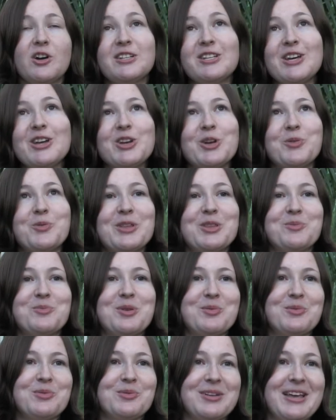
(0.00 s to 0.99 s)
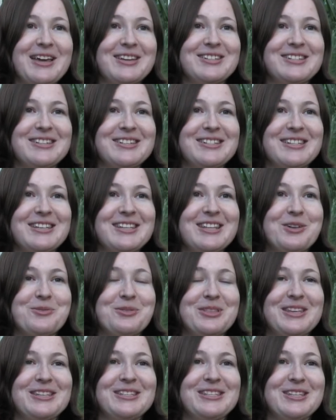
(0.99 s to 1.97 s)
don't know whether people will actually see that
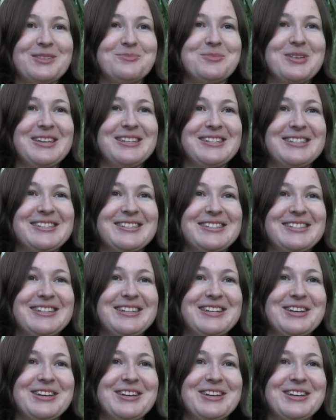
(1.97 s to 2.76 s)
when they see the piece,